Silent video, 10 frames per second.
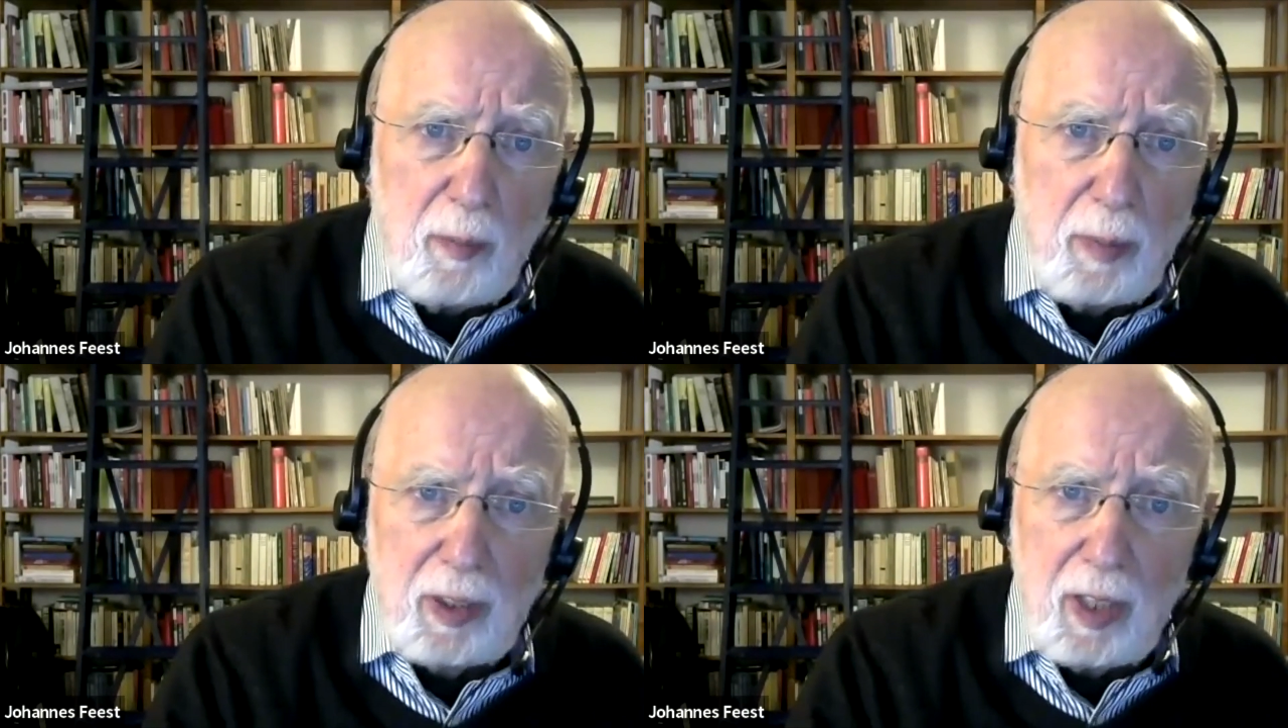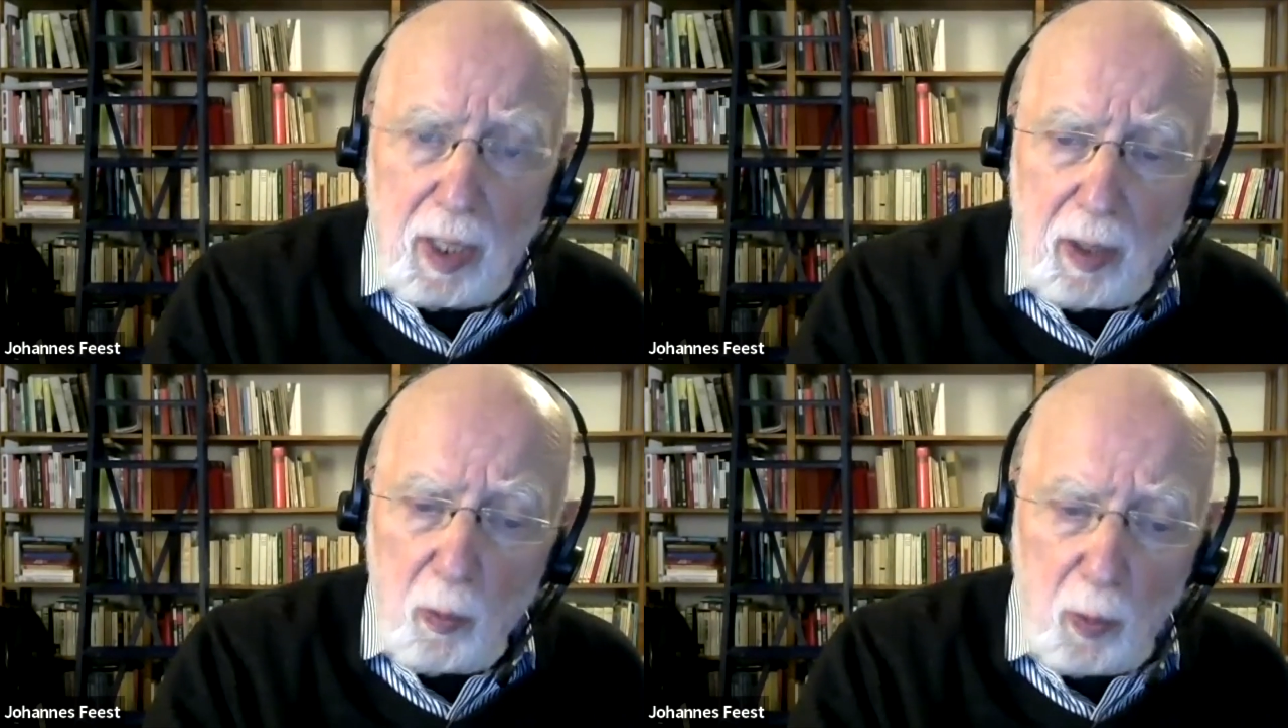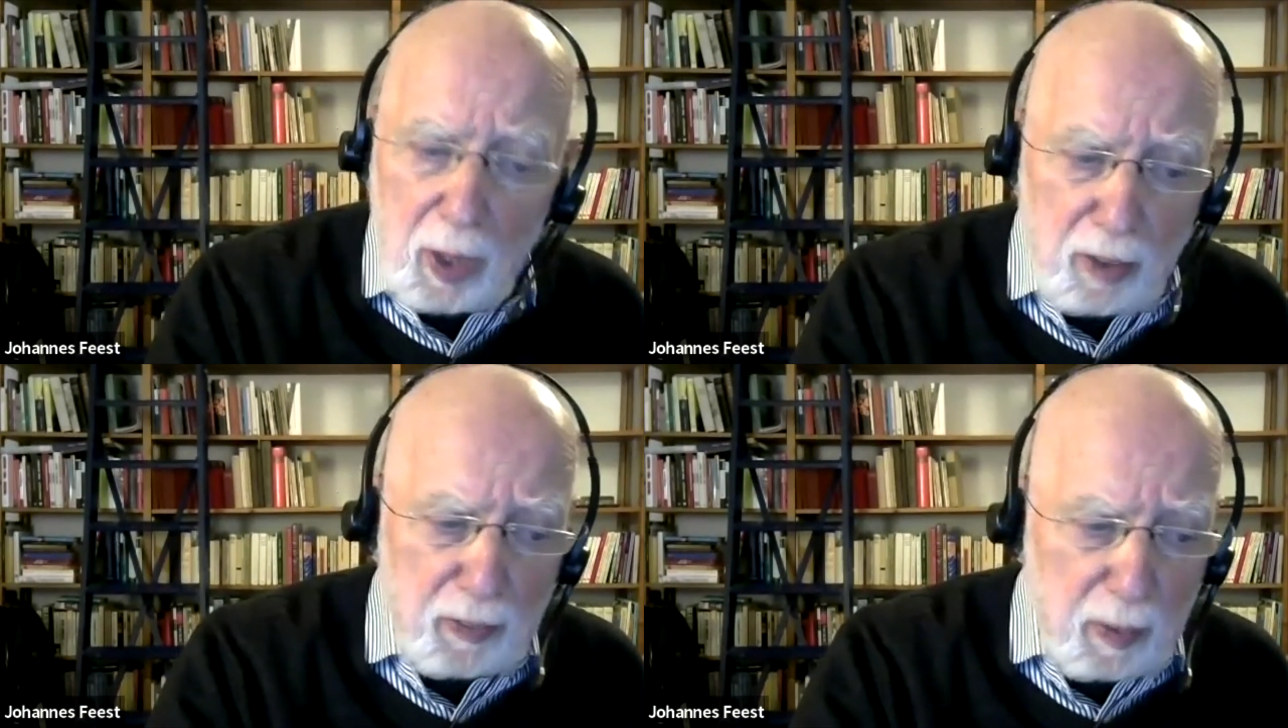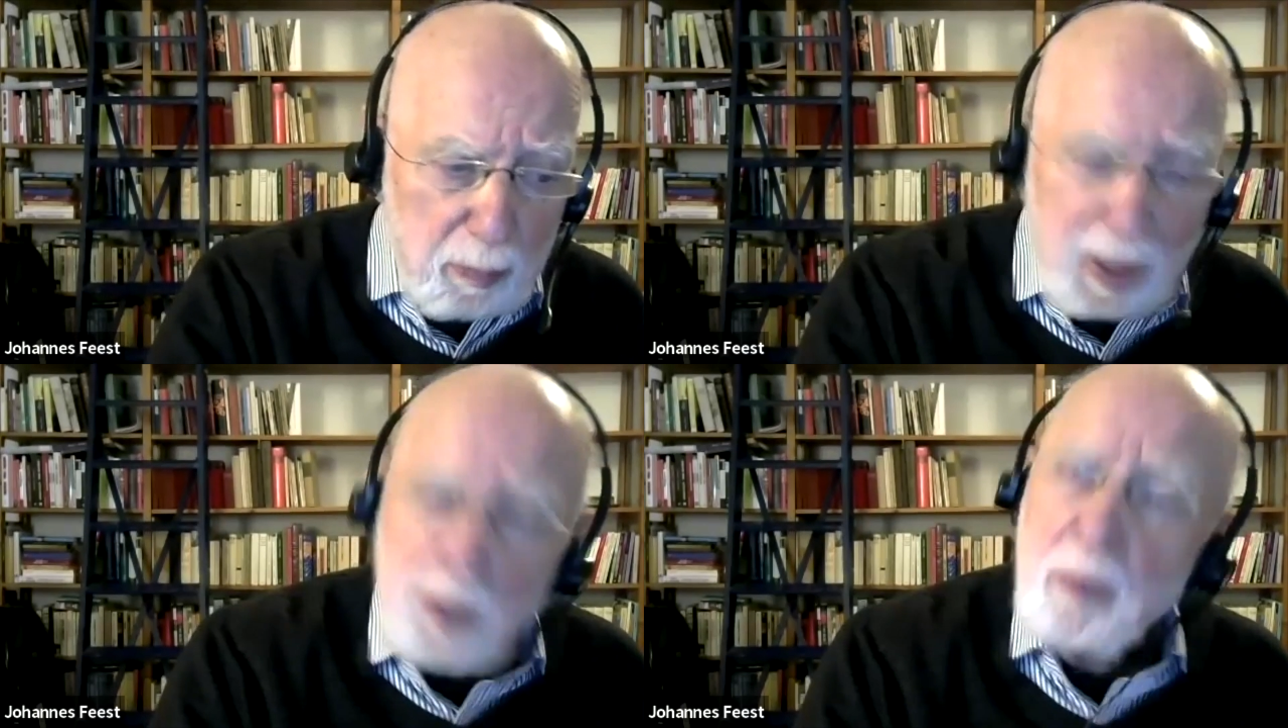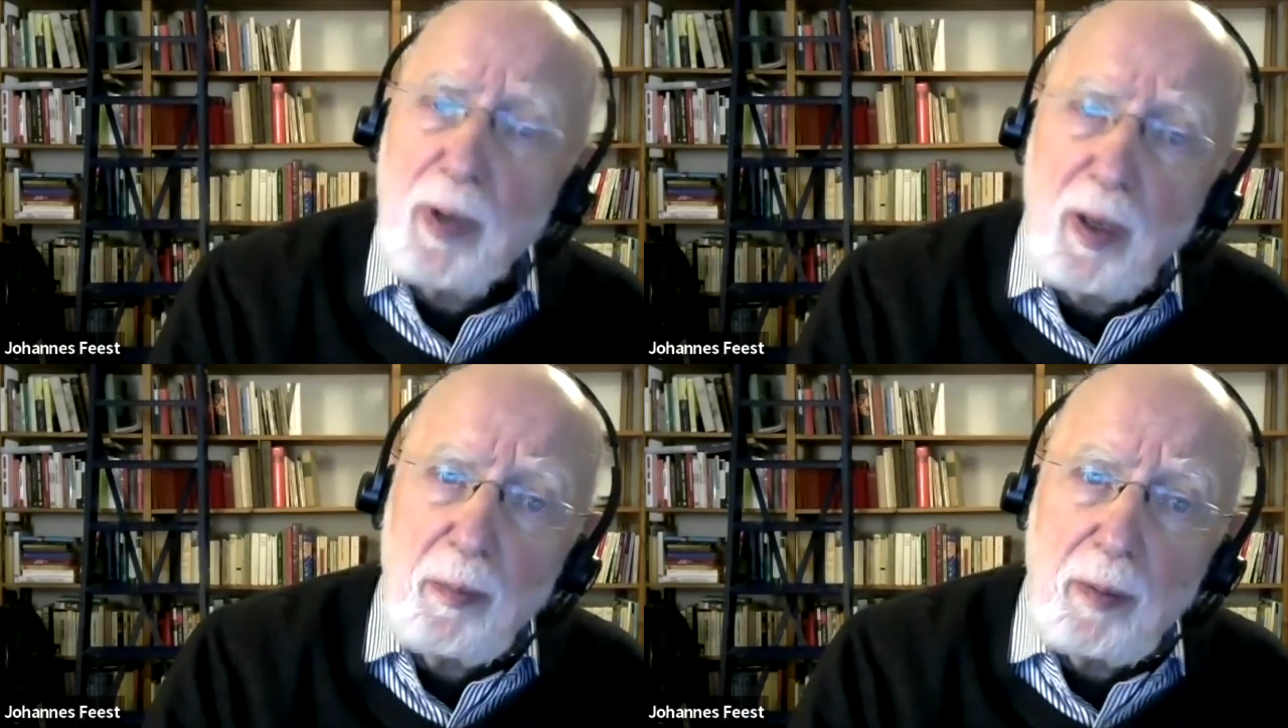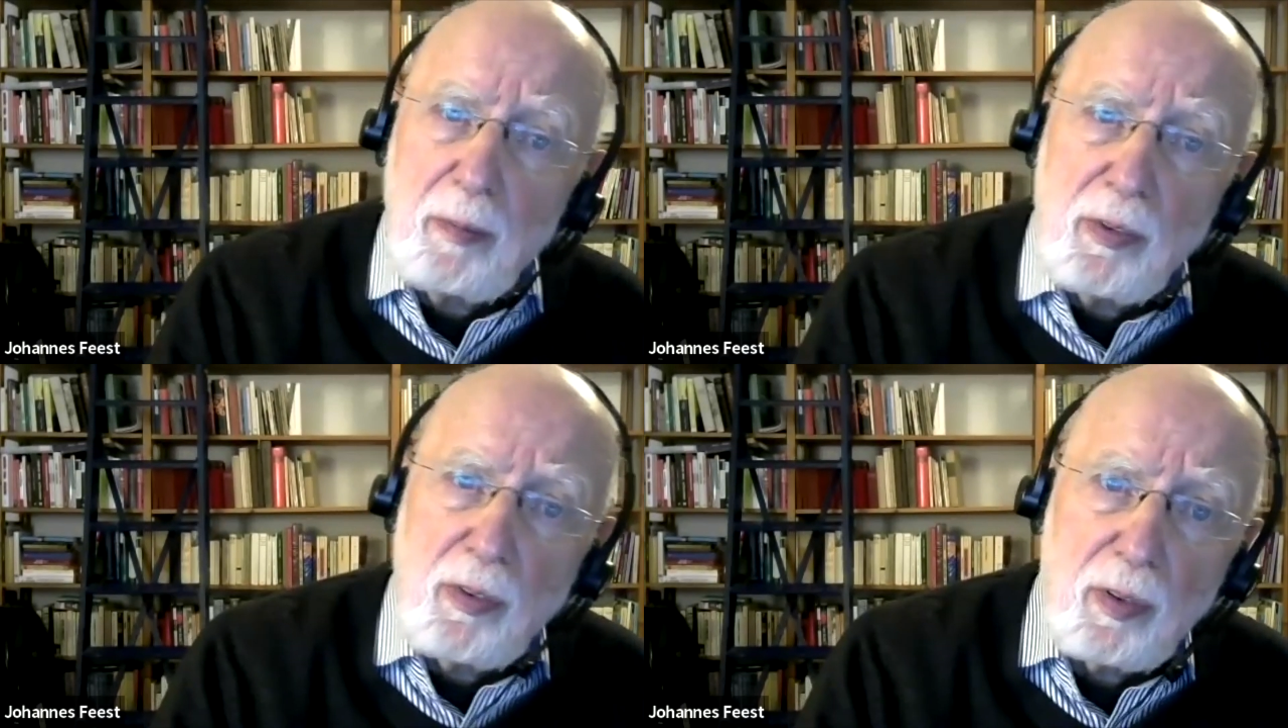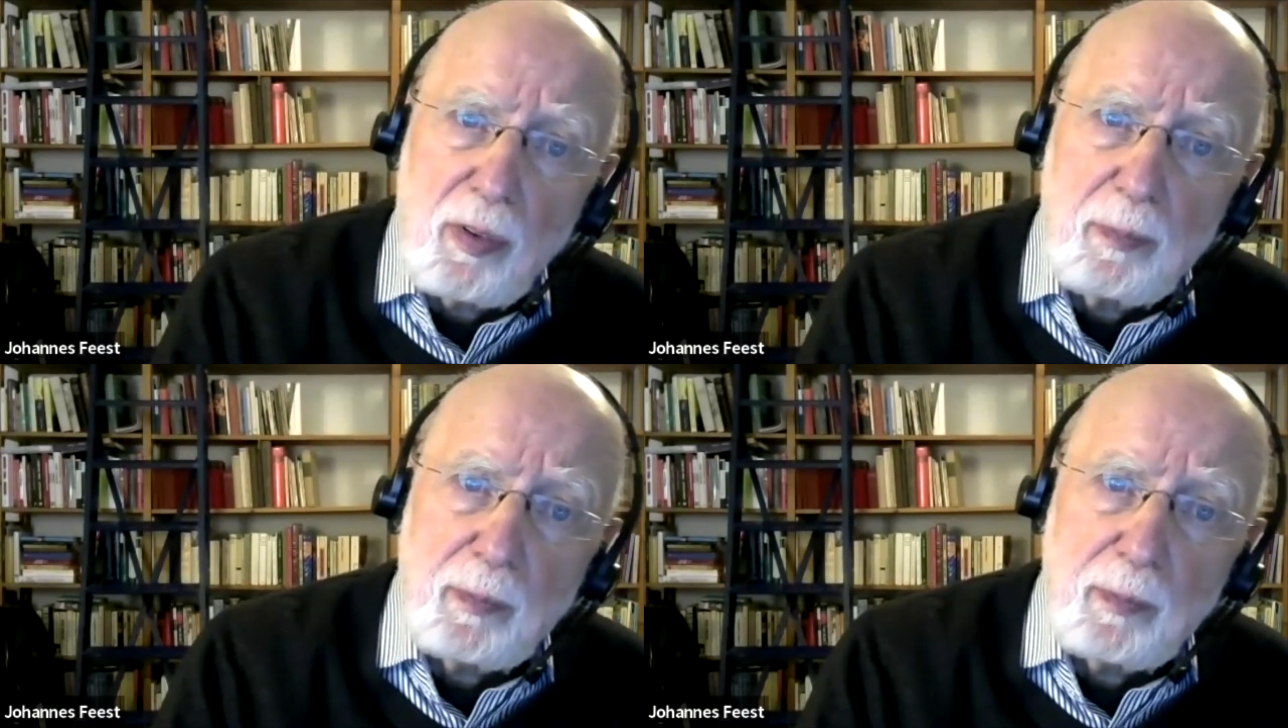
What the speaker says: But one of the big problems